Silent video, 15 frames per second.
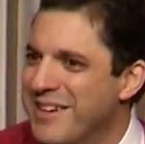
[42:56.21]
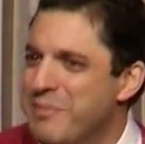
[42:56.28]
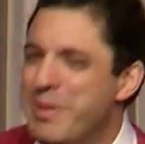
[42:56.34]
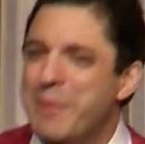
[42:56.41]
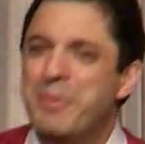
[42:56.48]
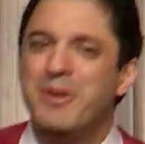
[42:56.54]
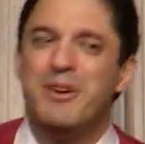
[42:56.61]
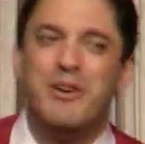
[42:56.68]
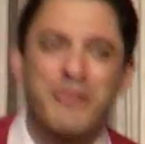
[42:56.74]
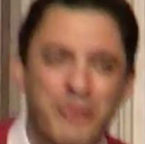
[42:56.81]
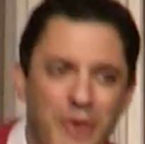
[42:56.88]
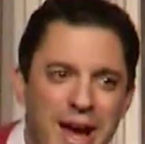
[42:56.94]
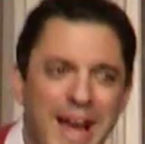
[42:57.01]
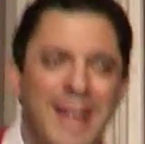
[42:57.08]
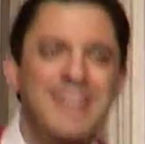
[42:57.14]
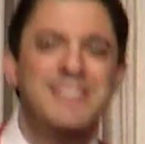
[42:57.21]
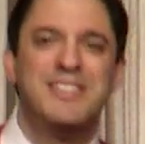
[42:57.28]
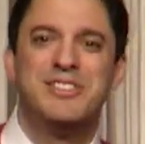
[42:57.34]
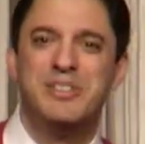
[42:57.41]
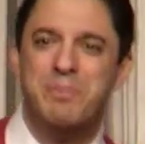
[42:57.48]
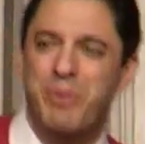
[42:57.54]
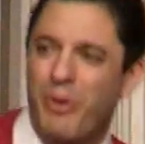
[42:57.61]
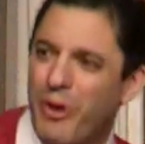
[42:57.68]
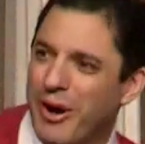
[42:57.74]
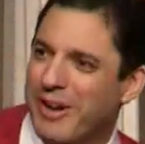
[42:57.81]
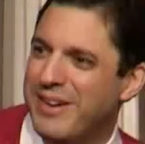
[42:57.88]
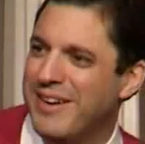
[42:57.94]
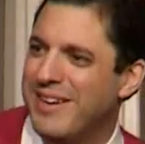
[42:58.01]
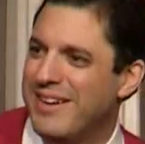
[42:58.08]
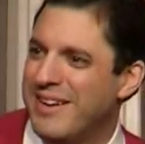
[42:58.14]
People are afraid to support.
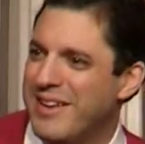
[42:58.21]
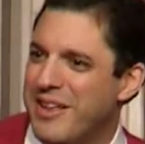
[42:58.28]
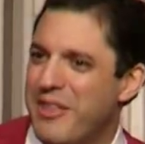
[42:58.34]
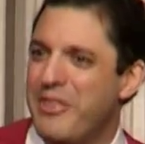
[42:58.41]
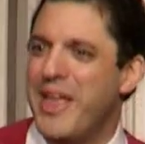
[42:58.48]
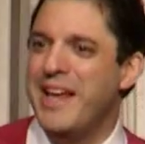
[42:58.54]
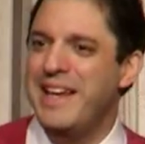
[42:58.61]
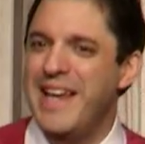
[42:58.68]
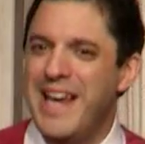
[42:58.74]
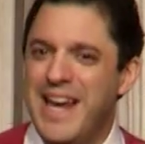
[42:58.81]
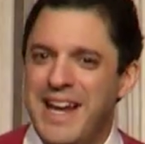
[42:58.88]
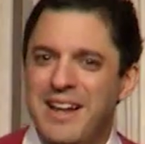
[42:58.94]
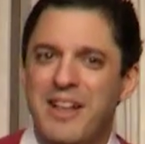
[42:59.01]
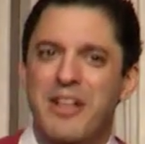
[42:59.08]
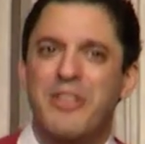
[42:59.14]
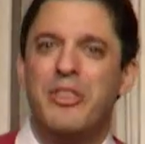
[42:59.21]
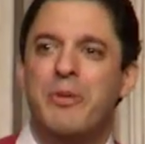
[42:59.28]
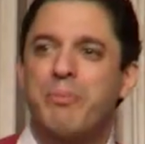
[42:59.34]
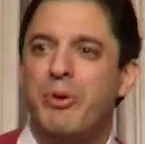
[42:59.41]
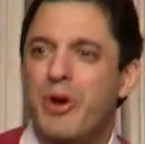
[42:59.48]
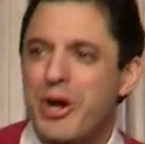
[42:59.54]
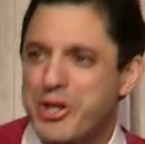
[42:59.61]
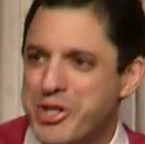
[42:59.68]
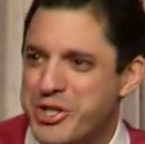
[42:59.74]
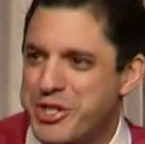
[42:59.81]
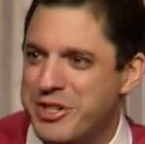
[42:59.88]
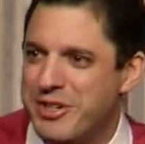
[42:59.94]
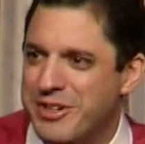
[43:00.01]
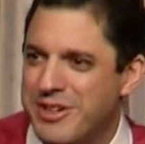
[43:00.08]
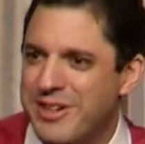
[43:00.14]
They need the push.